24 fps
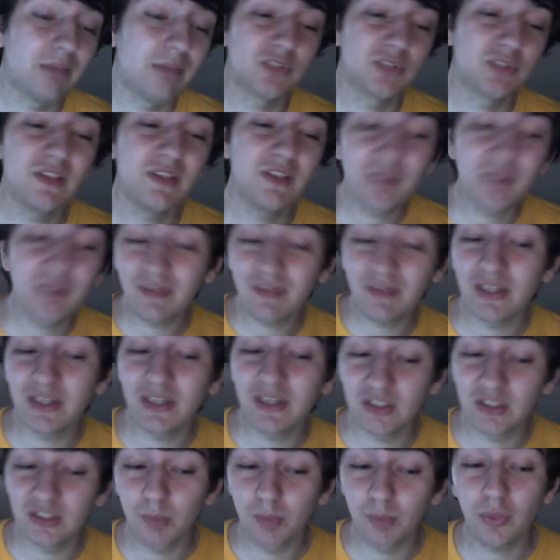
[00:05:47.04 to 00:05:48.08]
they've given it to
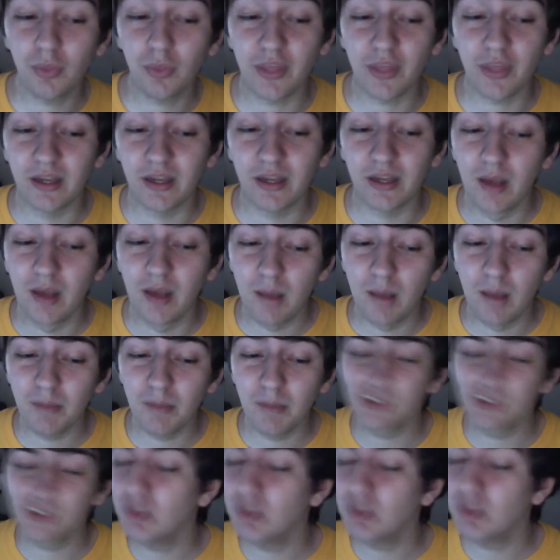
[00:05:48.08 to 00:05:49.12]
this mod thing, but
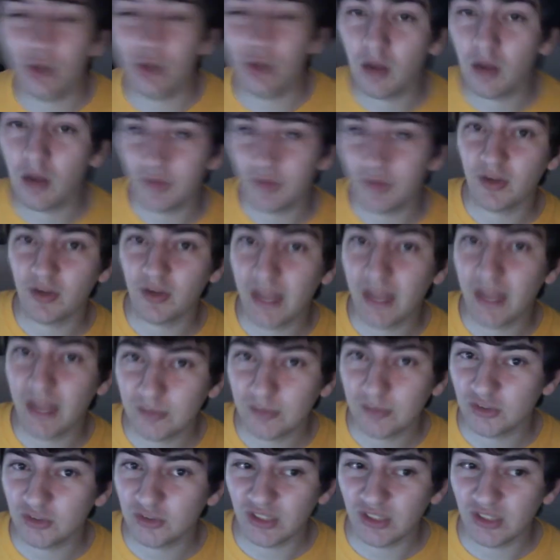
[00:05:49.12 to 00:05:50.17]
still you can't refund games
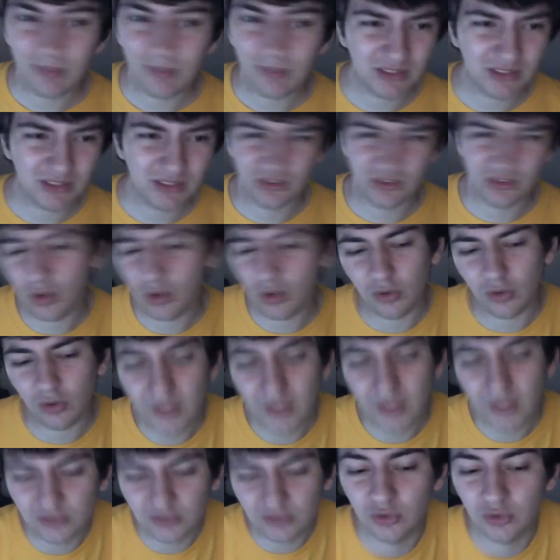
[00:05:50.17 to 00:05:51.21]
on Steam? That's not
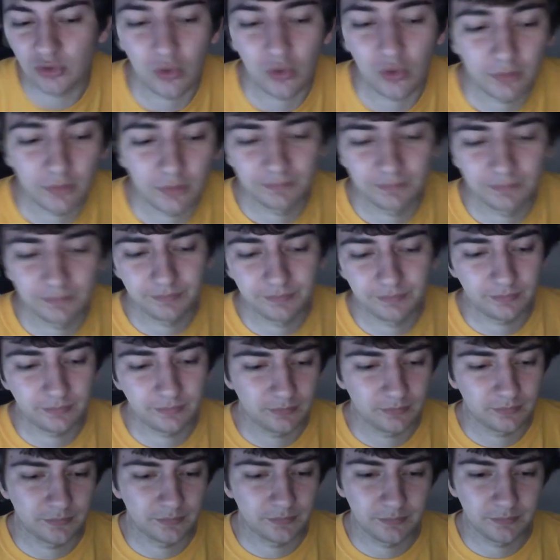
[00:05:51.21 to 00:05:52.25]
on.
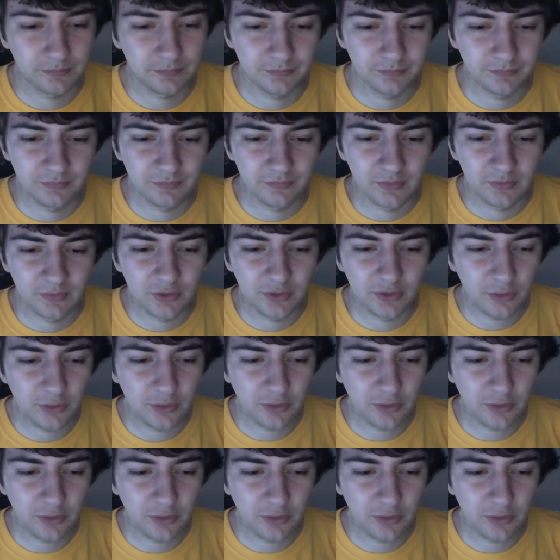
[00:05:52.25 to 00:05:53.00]
You know?